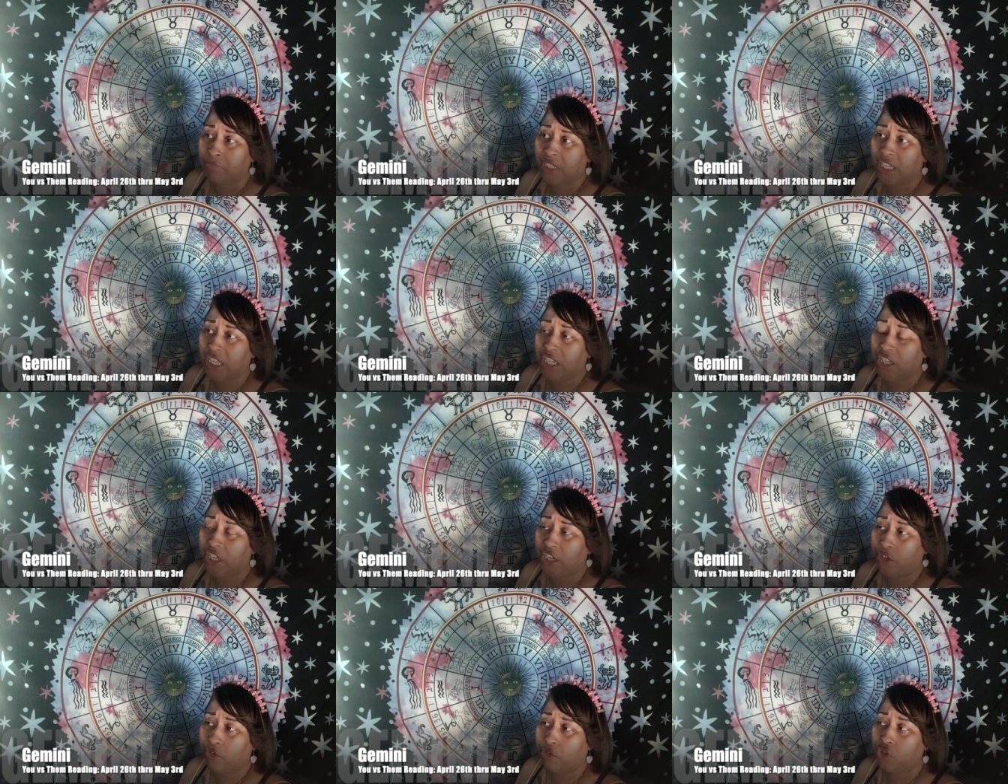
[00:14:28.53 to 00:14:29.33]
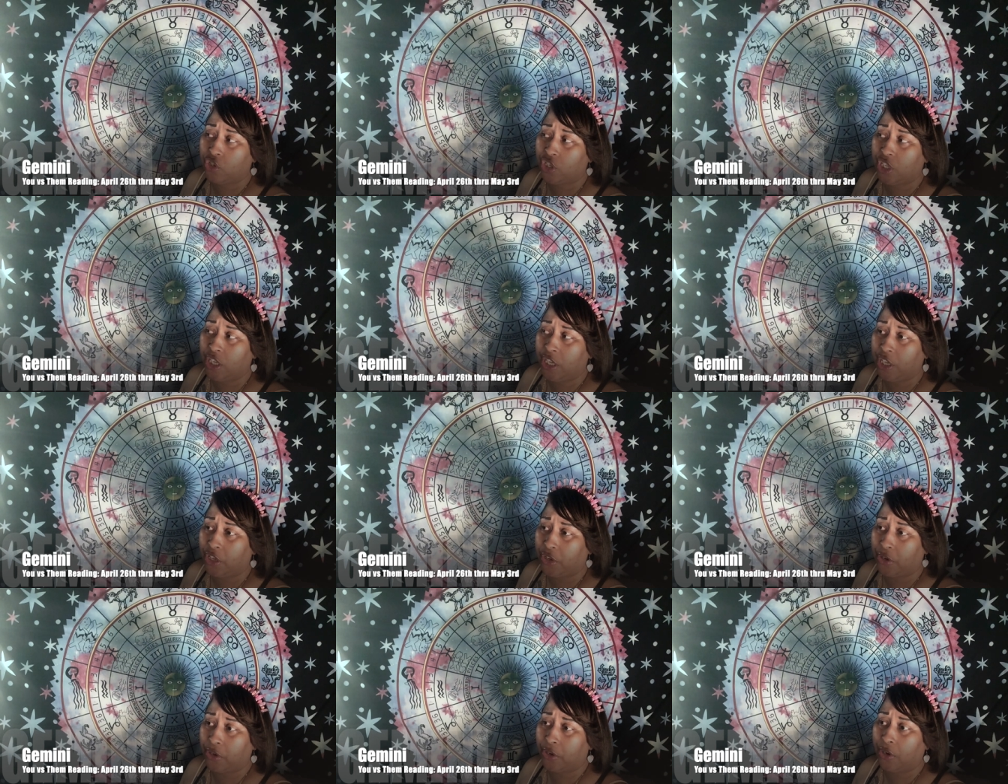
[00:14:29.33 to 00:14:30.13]
an energy
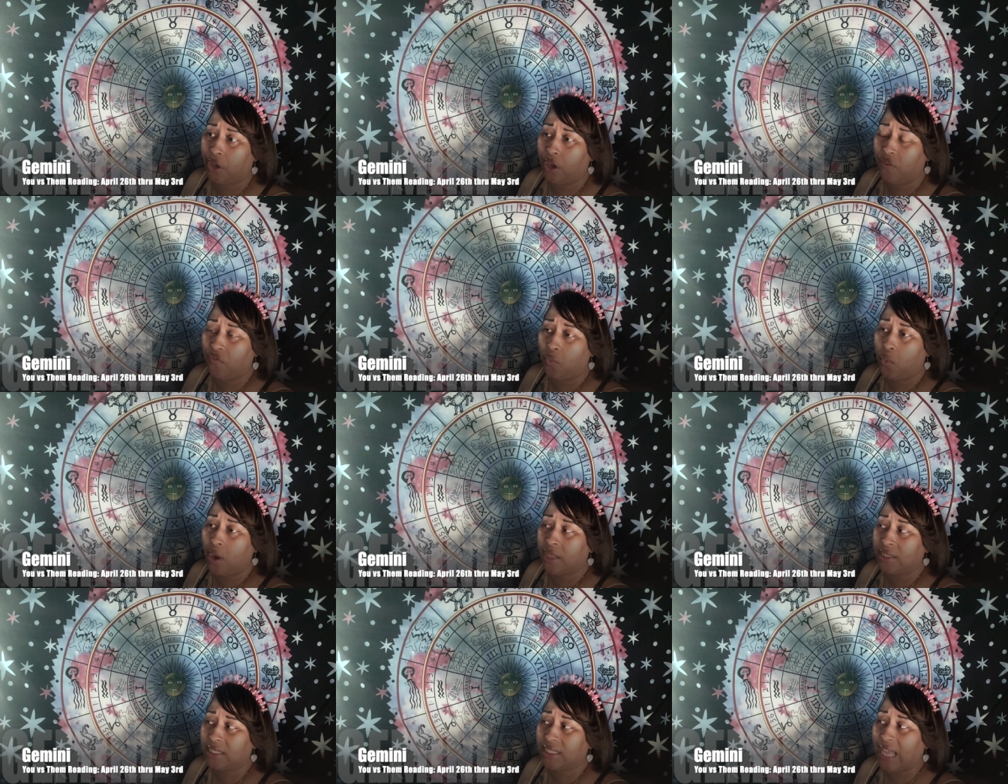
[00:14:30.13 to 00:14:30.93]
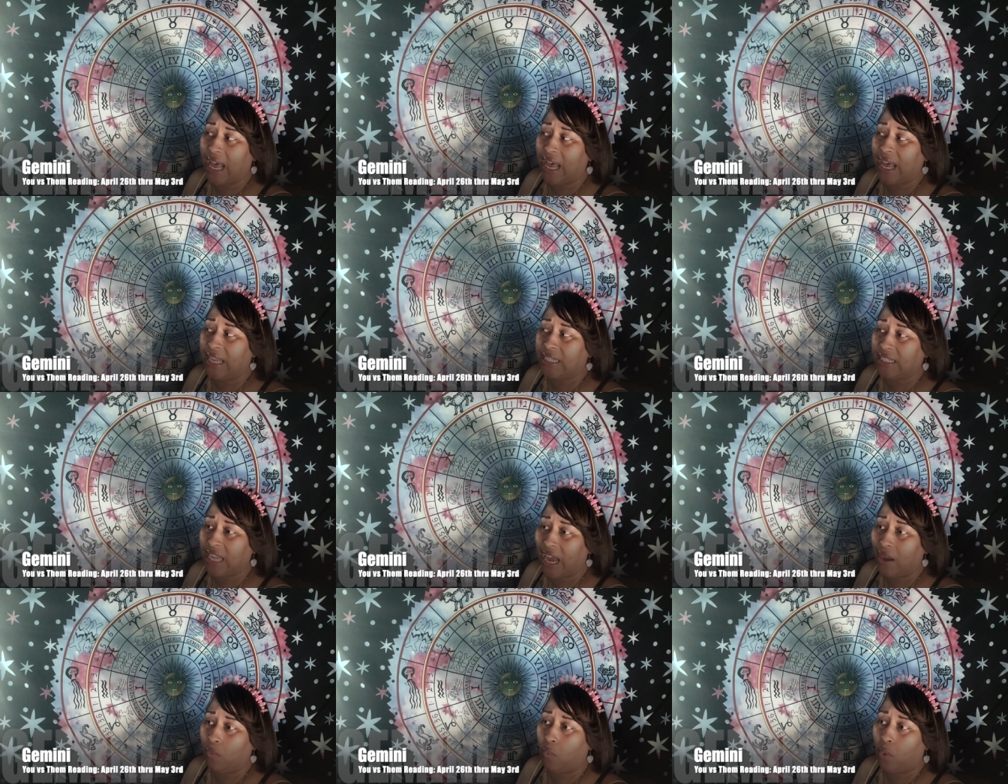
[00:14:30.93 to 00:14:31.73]
here of one side
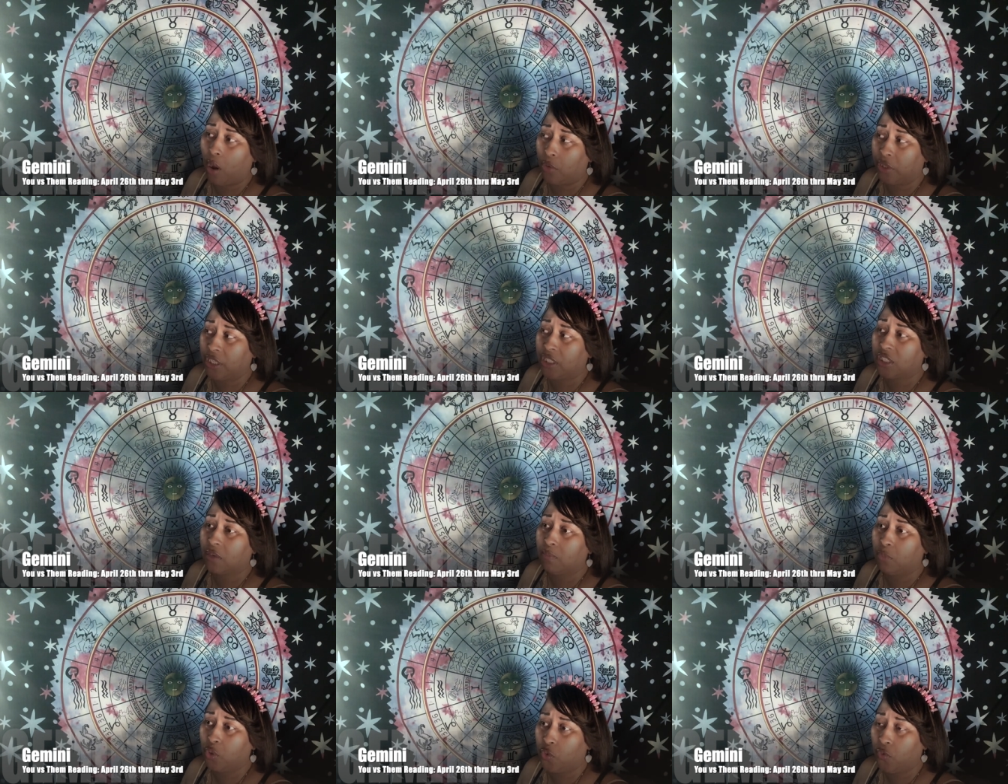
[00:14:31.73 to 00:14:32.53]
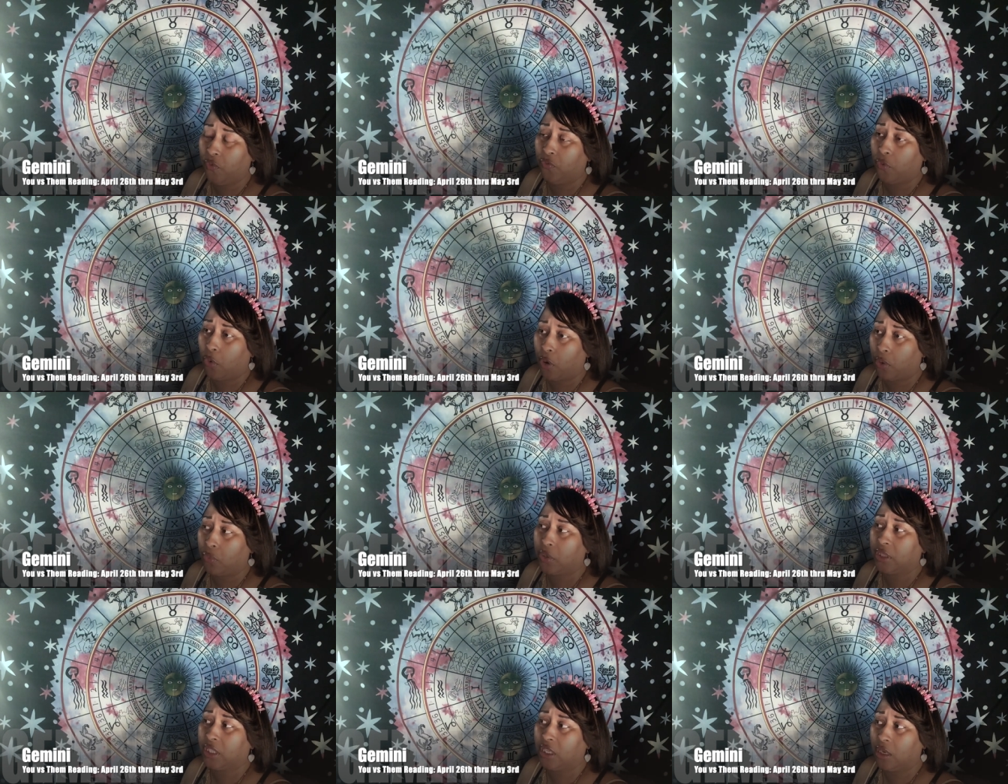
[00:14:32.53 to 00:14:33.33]
not wanting to move forward
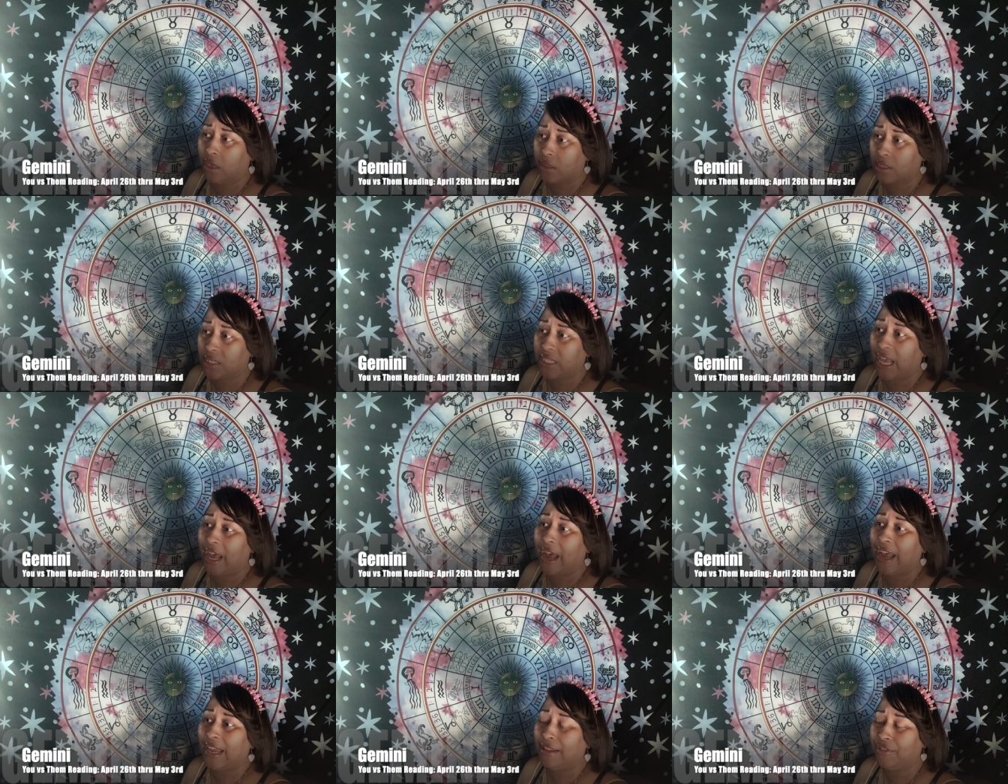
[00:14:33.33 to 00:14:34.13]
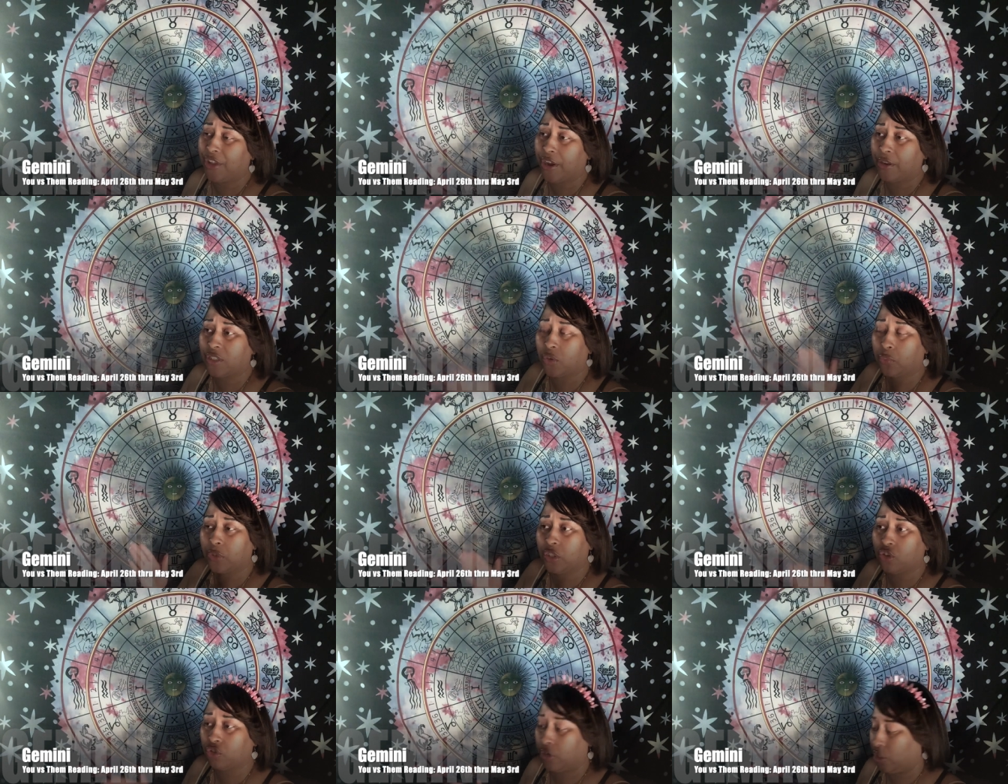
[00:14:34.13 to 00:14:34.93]
with the other side, and there's a
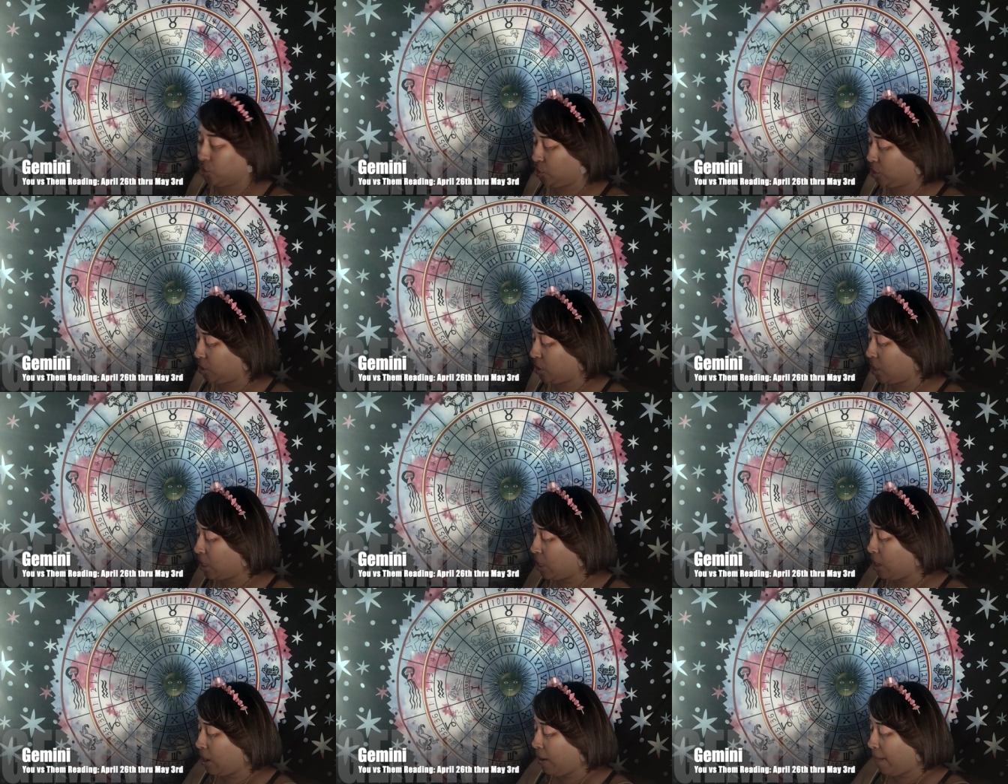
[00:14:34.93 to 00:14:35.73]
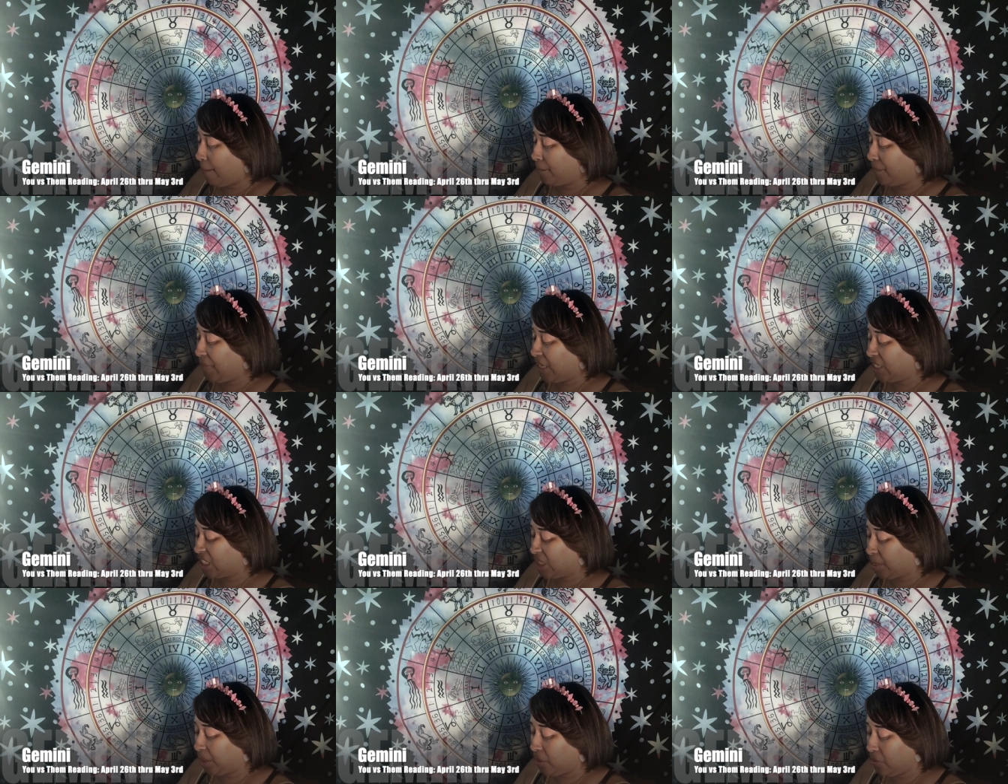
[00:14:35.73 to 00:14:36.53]
restriction. But
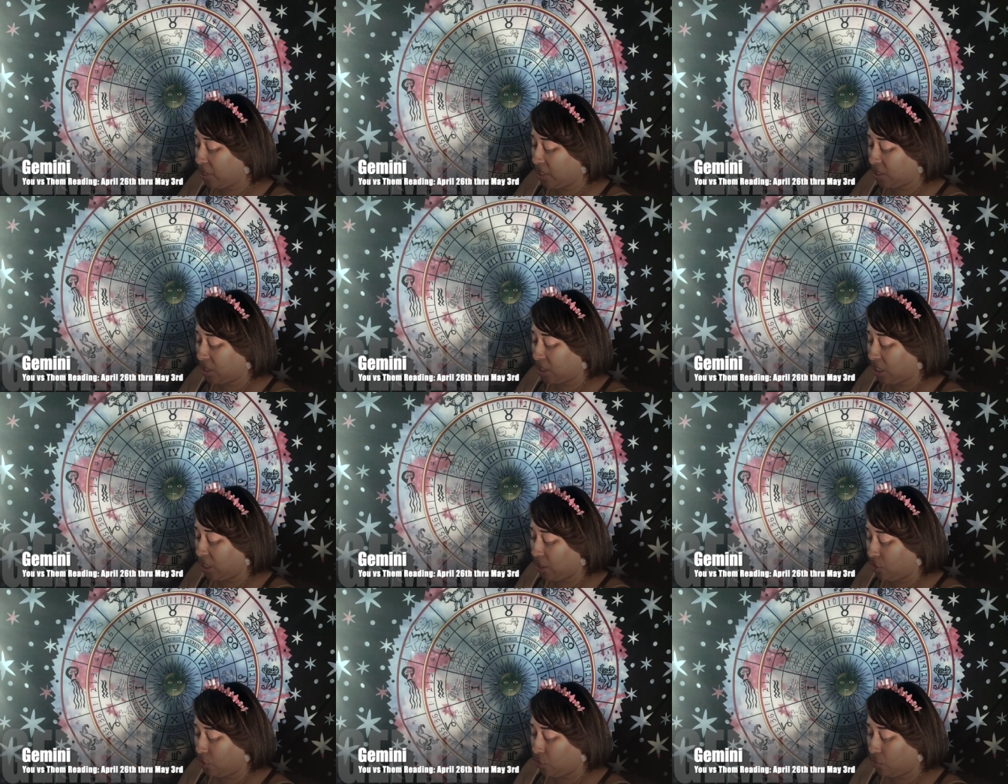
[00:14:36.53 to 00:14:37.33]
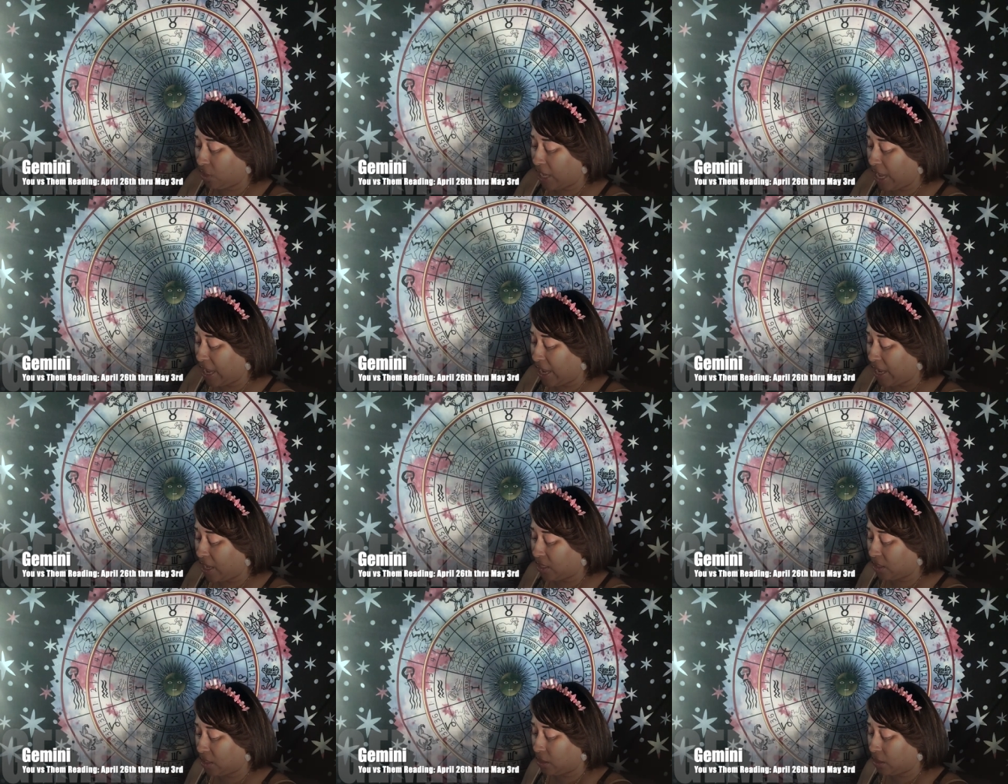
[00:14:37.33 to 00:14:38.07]
Spirit is telling you guys,